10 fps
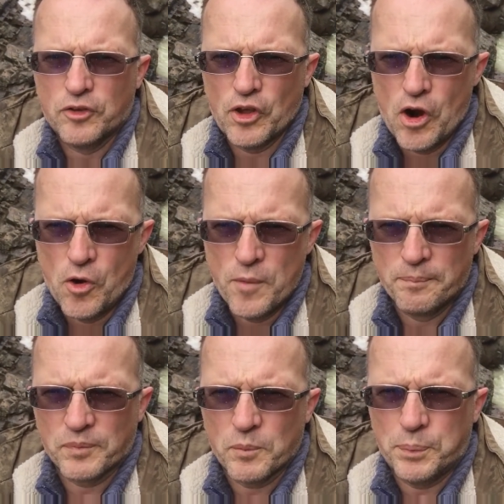So
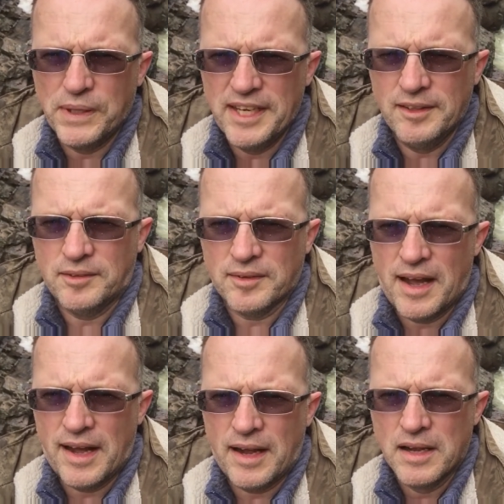please
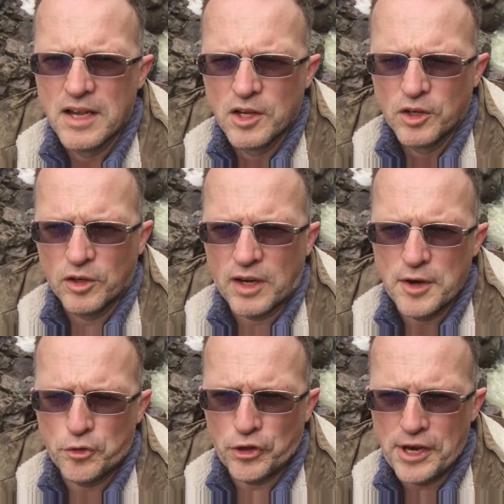uh,
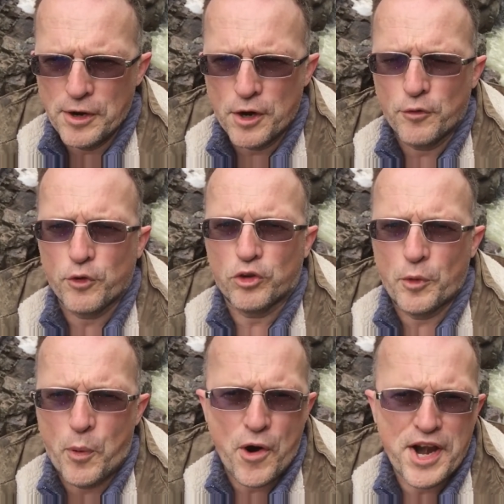consider
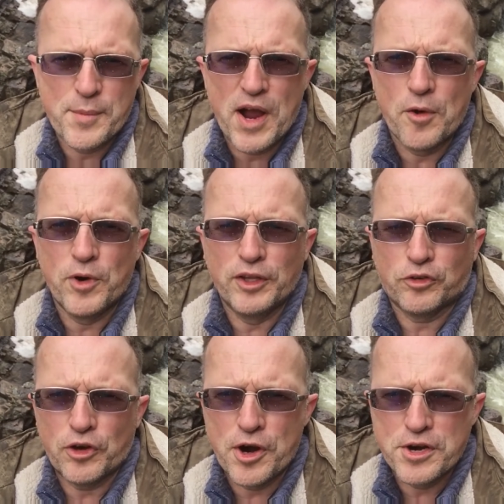supporting my
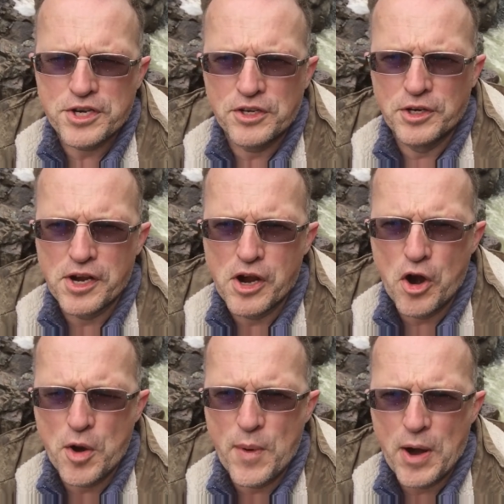research. You can
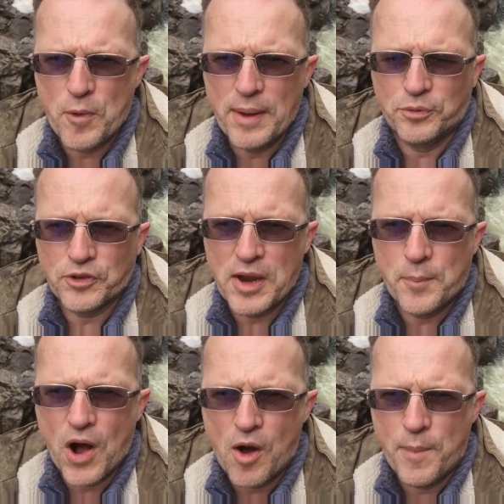go to my website,
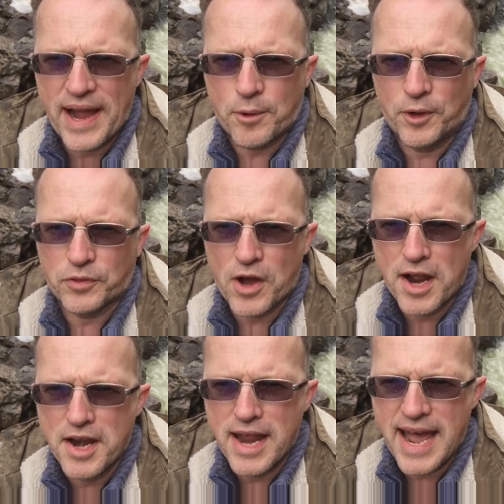
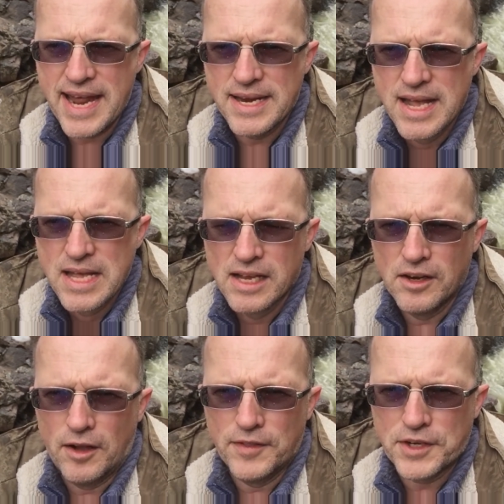paulbeckwith.net,
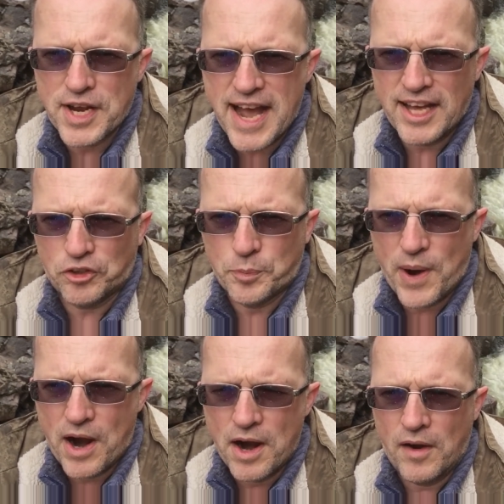and on the
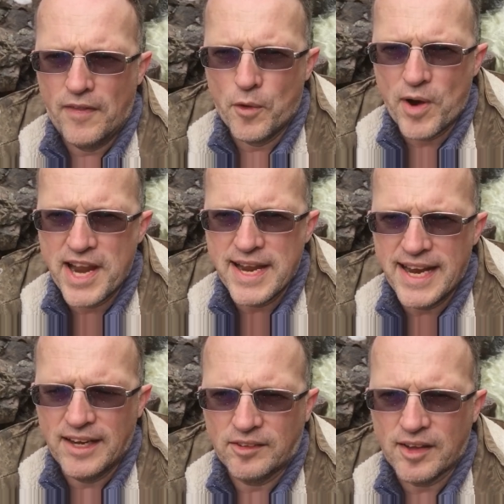taskbar on the
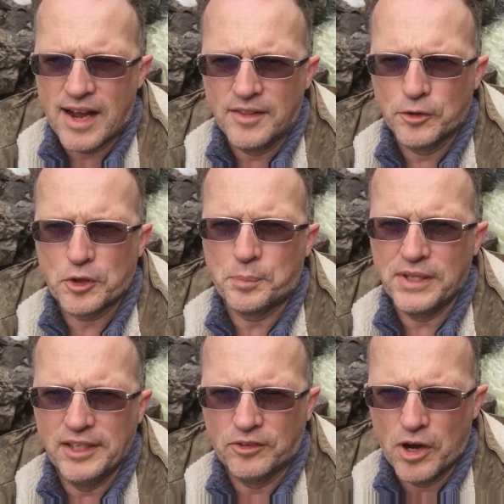right-hand side, there's a
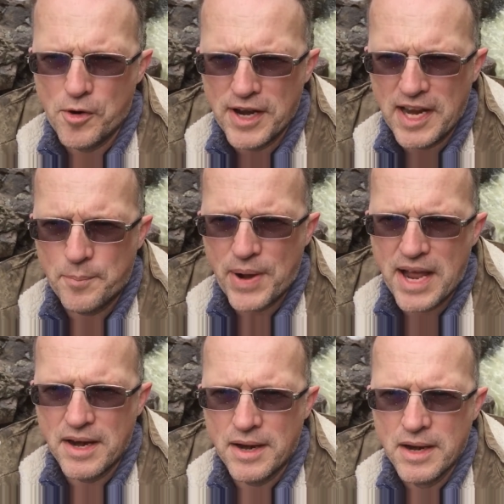please donate
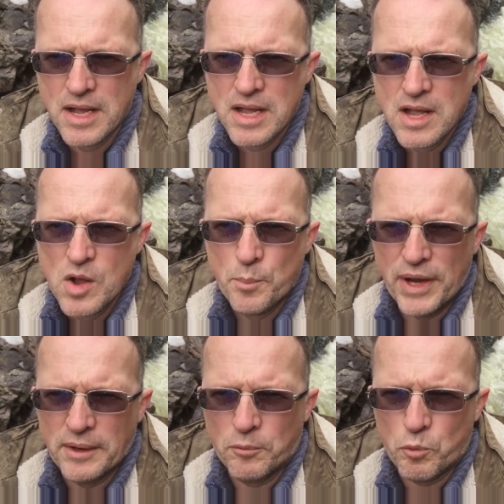button.
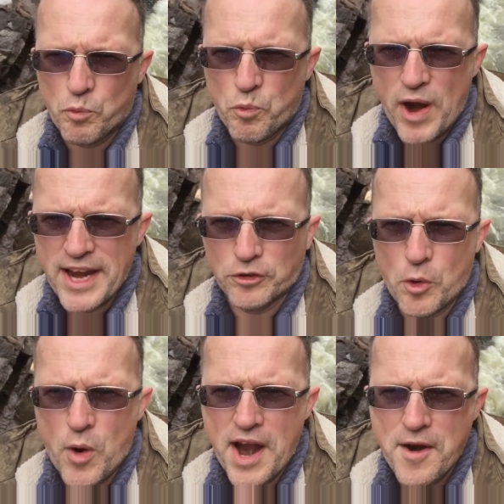But raise
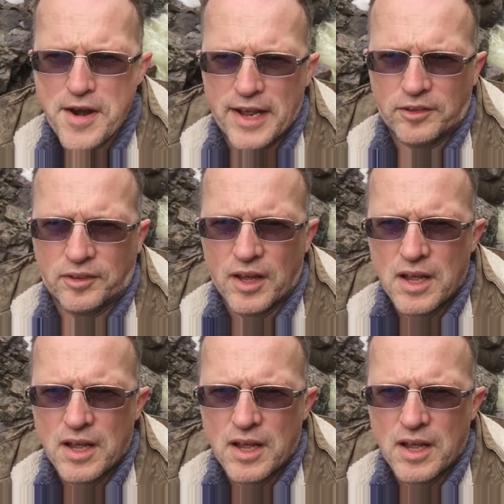awareness,